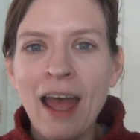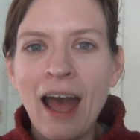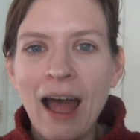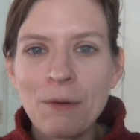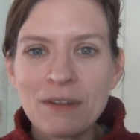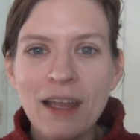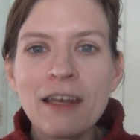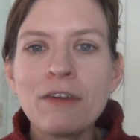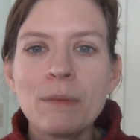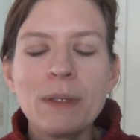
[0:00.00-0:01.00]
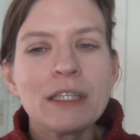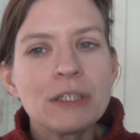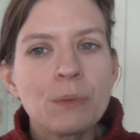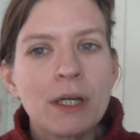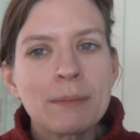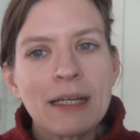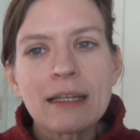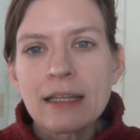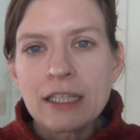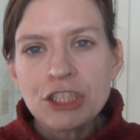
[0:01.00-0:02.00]
I was kind of hoping to wear my
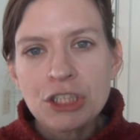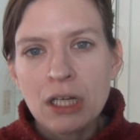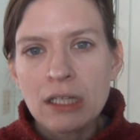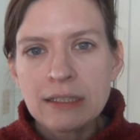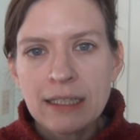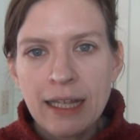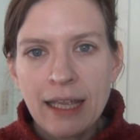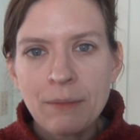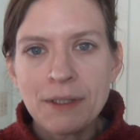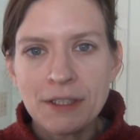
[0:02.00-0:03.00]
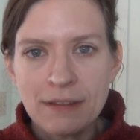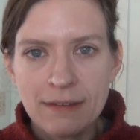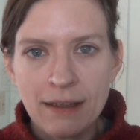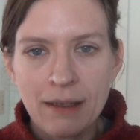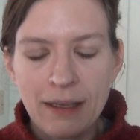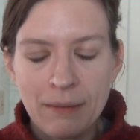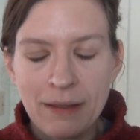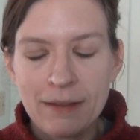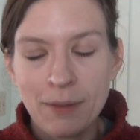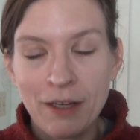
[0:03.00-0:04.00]
Glynis shawl today, which is, again,
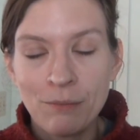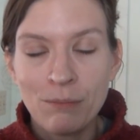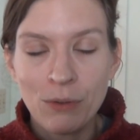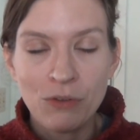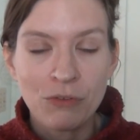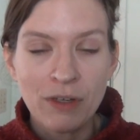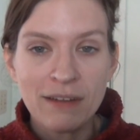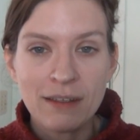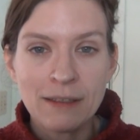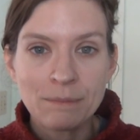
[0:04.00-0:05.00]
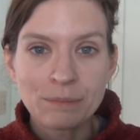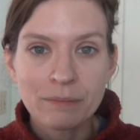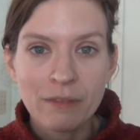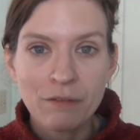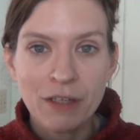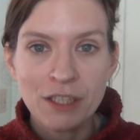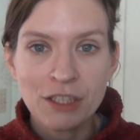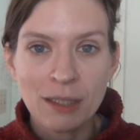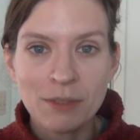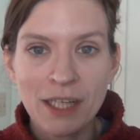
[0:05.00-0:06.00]
it's my most recent
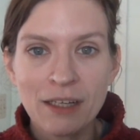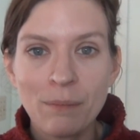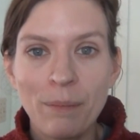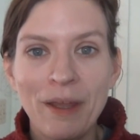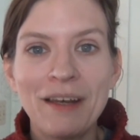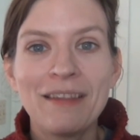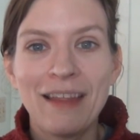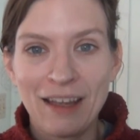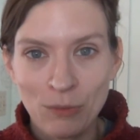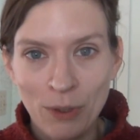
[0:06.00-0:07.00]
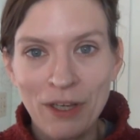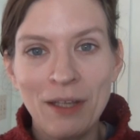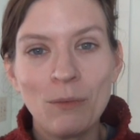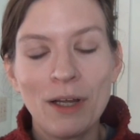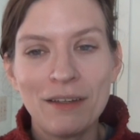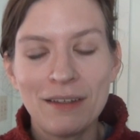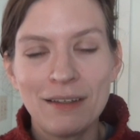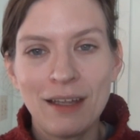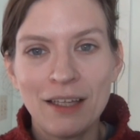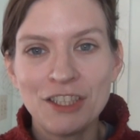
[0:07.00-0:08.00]
finished object, but that's where it was.
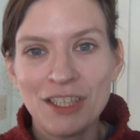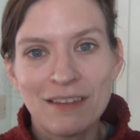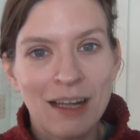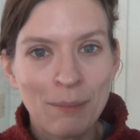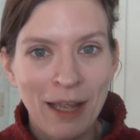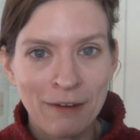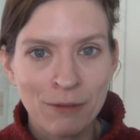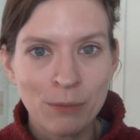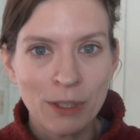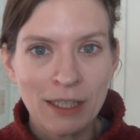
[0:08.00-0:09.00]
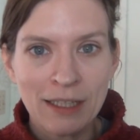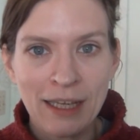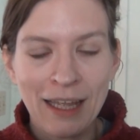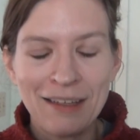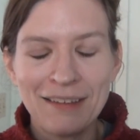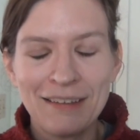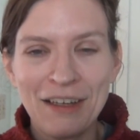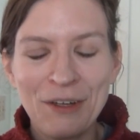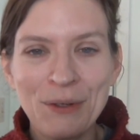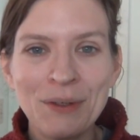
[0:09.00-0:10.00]
And she's not back from Portland yet,
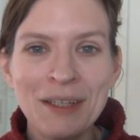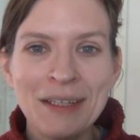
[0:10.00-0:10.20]
so